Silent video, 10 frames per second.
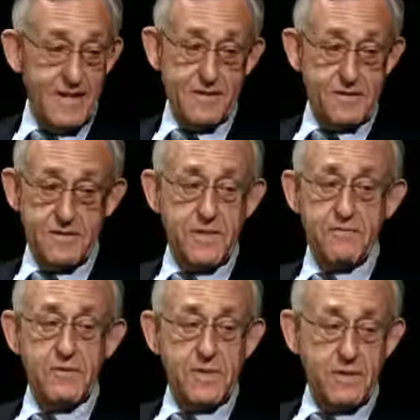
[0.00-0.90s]
other that's
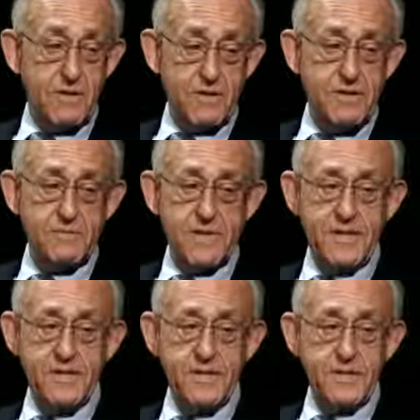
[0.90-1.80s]
ever been
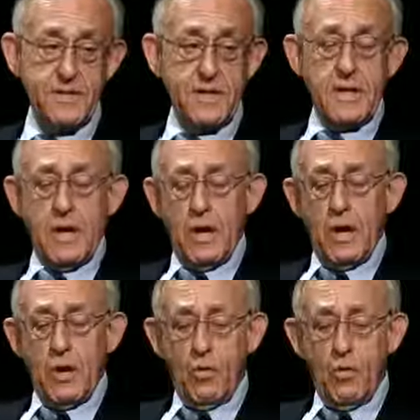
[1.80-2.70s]
contemplated.
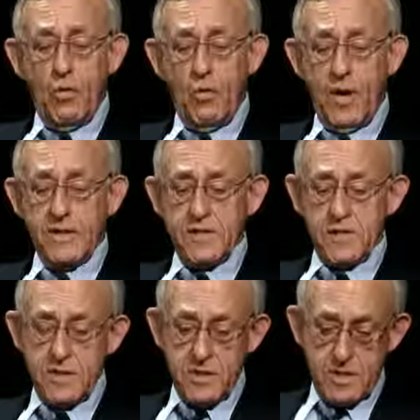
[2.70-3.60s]
Once
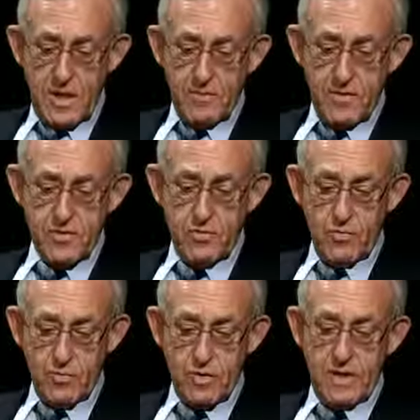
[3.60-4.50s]
these samples are
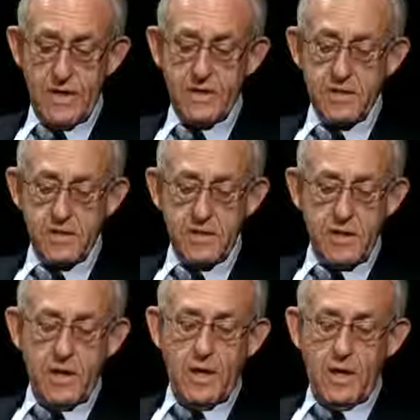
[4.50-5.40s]
all collected,
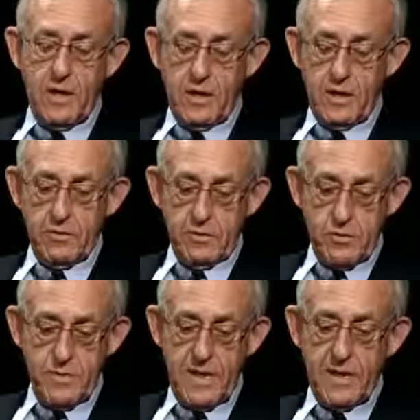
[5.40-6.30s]

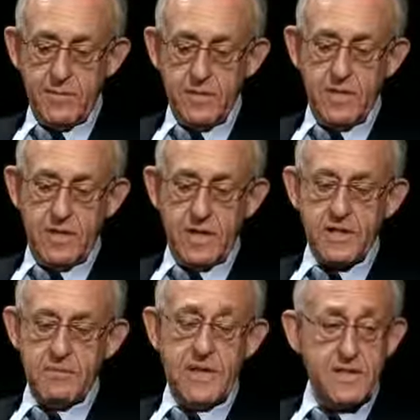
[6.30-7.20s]
to be able to
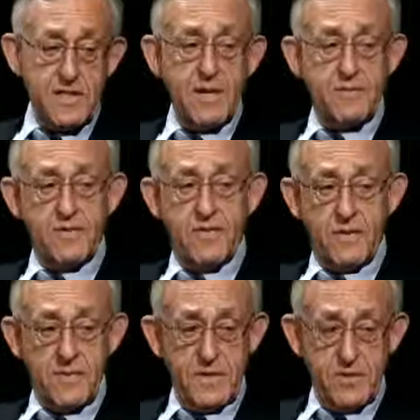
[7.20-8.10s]
collect a blood sample
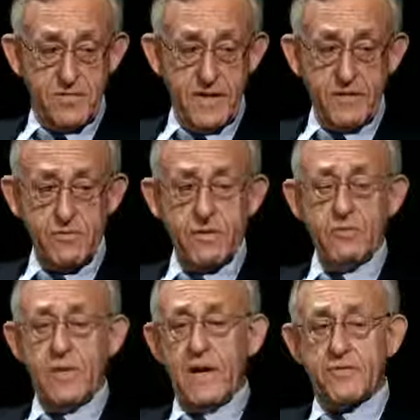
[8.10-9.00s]
from each
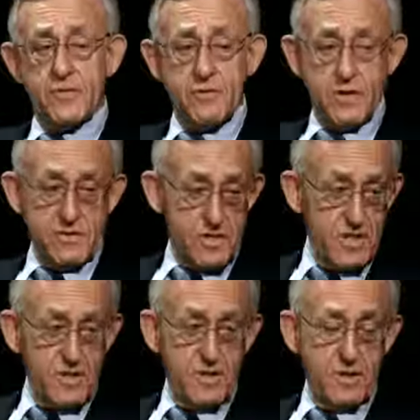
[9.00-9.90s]
veteran, we have to
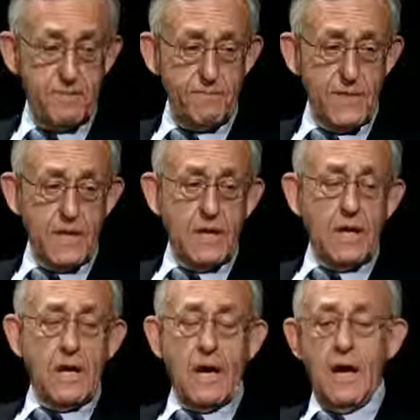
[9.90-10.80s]
consent them.
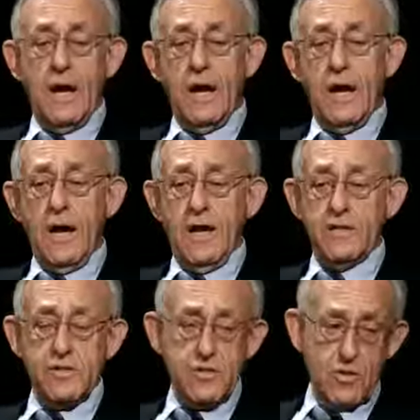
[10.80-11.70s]

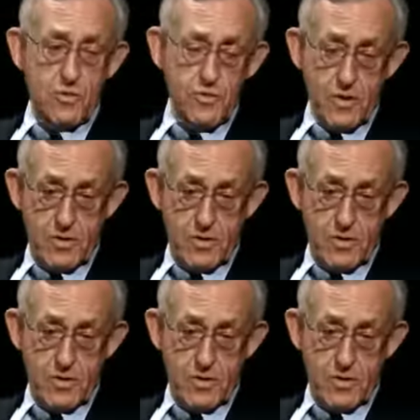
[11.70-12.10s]
And so the